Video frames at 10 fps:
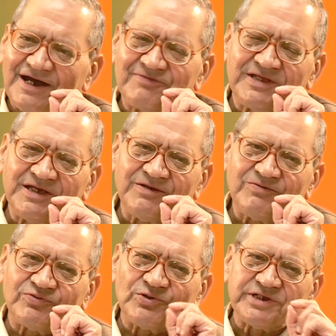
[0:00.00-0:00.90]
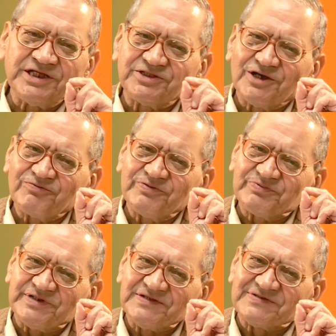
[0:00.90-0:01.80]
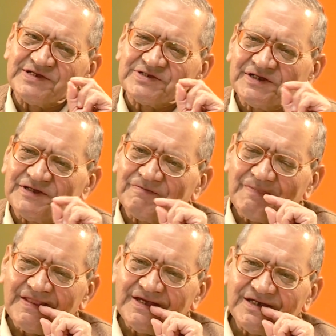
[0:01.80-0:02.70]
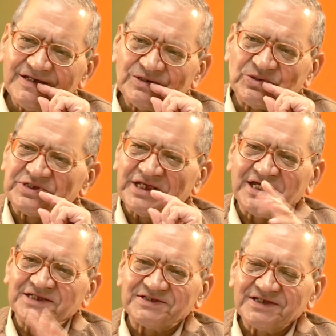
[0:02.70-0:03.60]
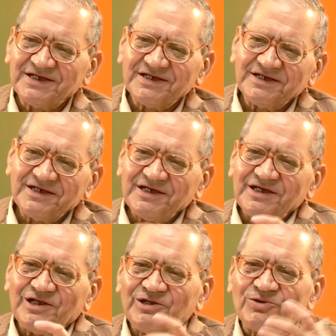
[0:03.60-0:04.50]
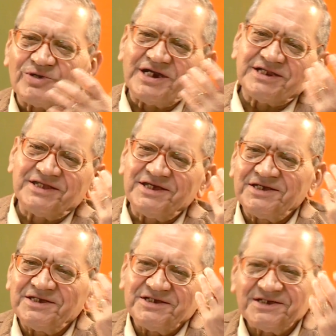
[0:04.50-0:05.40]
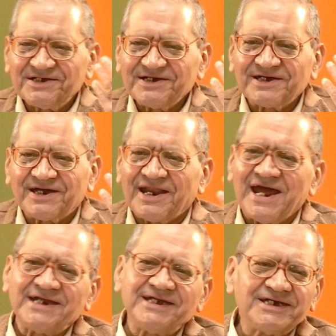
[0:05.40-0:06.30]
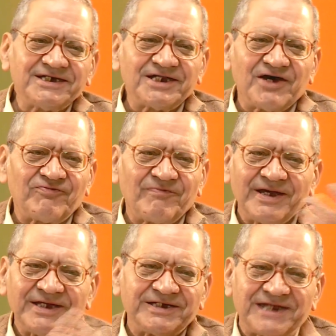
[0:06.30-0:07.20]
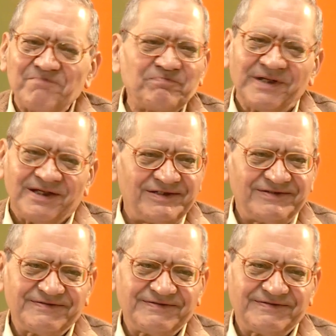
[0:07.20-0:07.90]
of the 14th or 15th century who says, look at the grandeur of my temple.